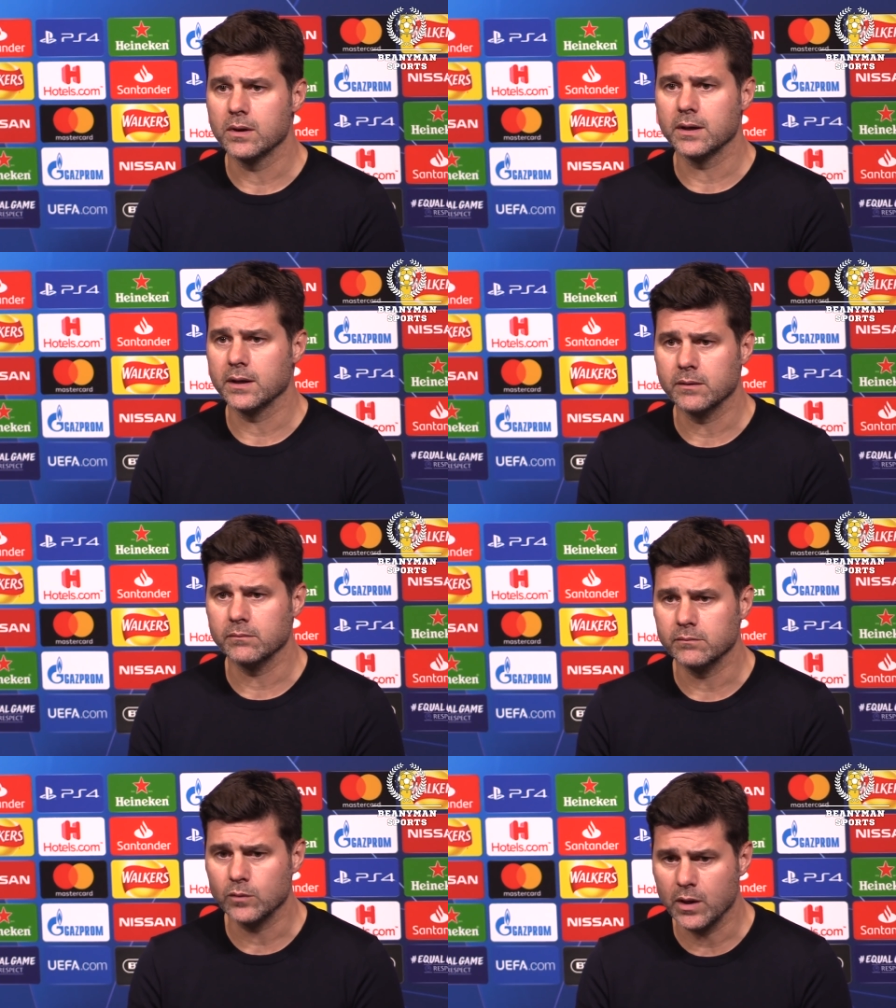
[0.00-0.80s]

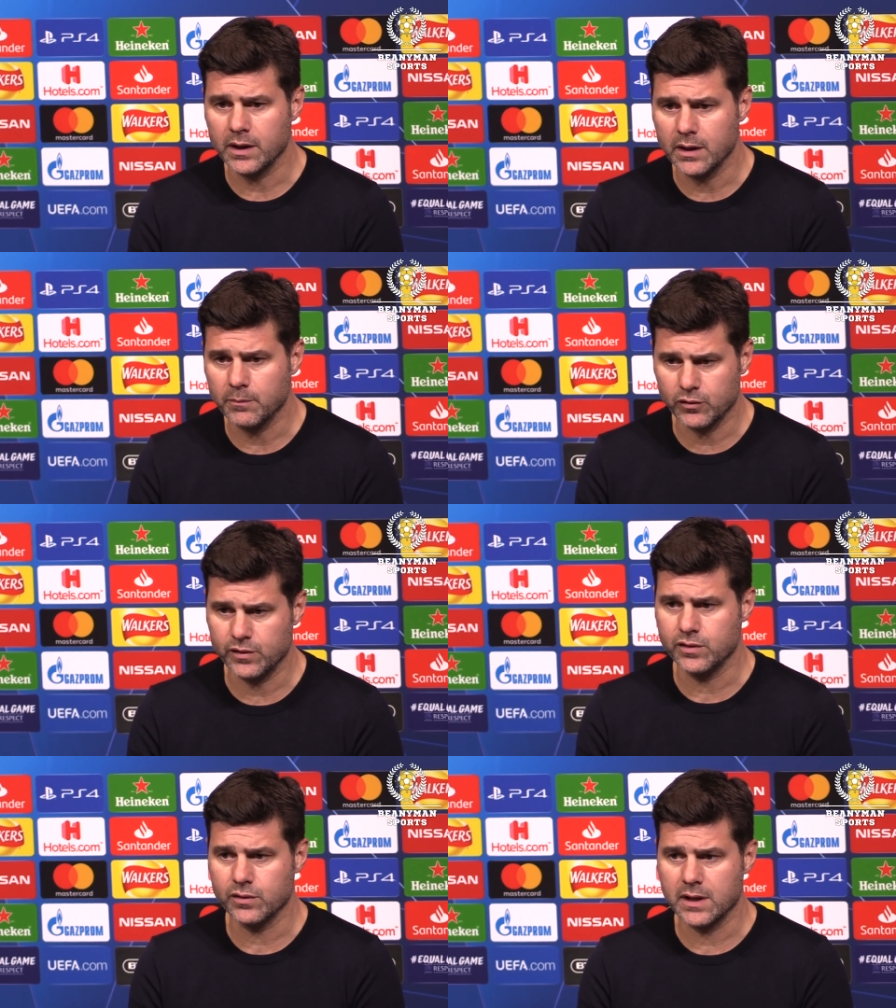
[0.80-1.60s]
um, we are in a
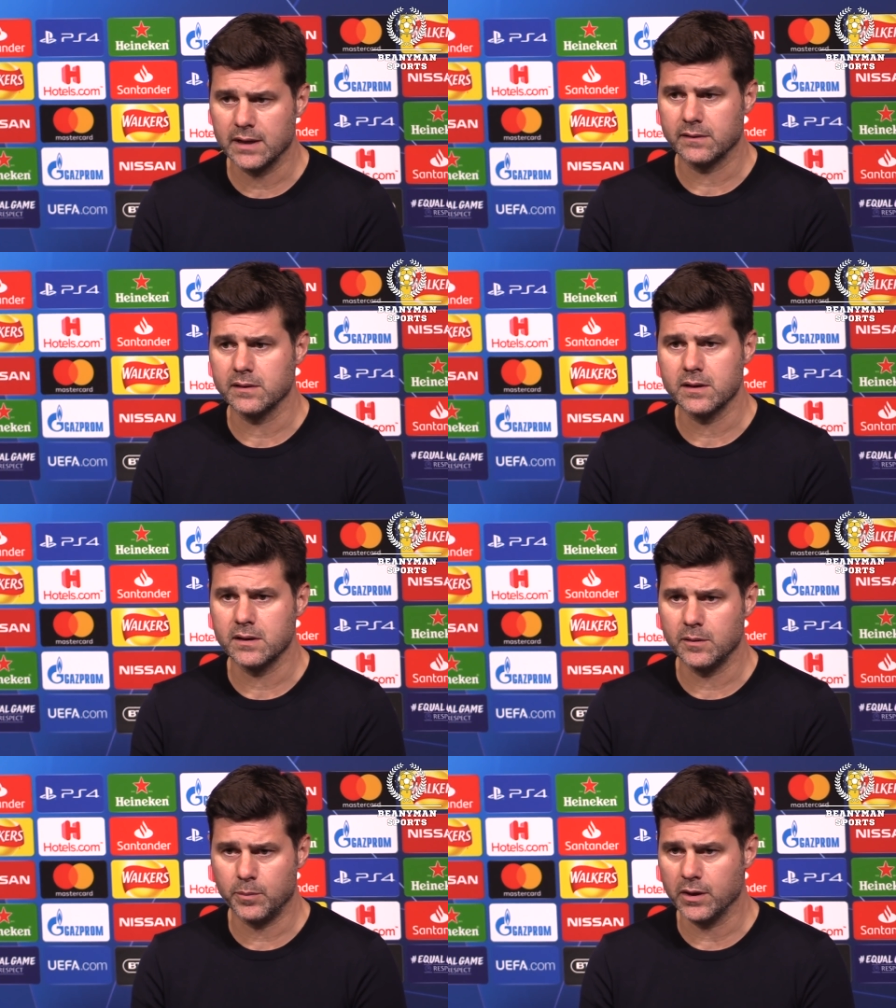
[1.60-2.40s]
position that
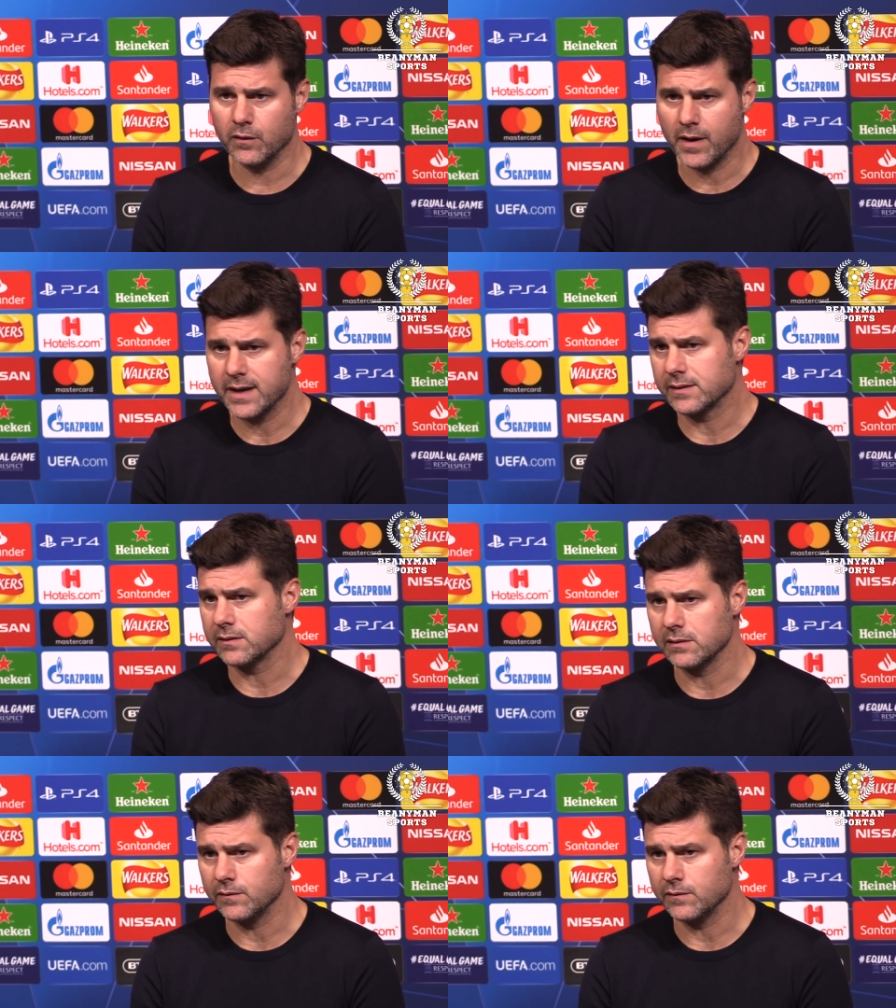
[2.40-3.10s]
uh, depends of us.